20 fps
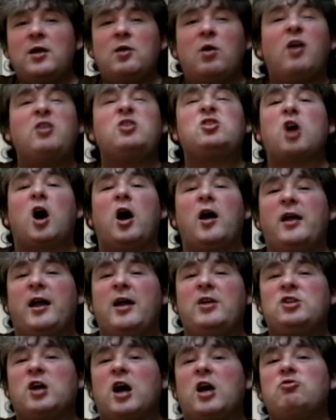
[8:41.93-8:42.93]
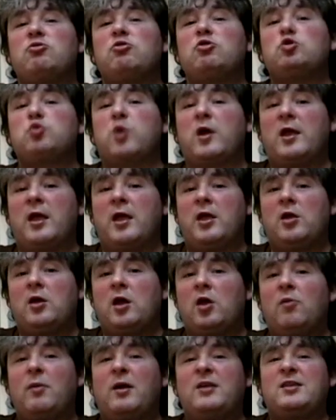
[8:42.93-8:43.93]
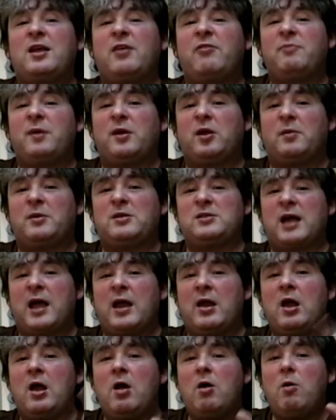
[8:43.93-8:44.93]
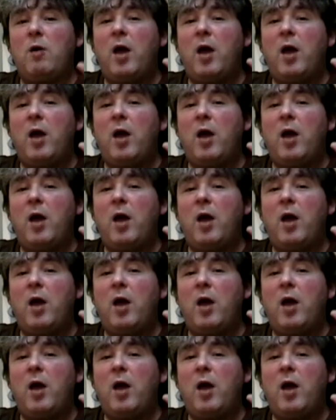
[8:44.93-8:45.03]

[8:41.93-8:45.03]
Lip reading: I'd die age 120, and on my deathbed I'd be saying,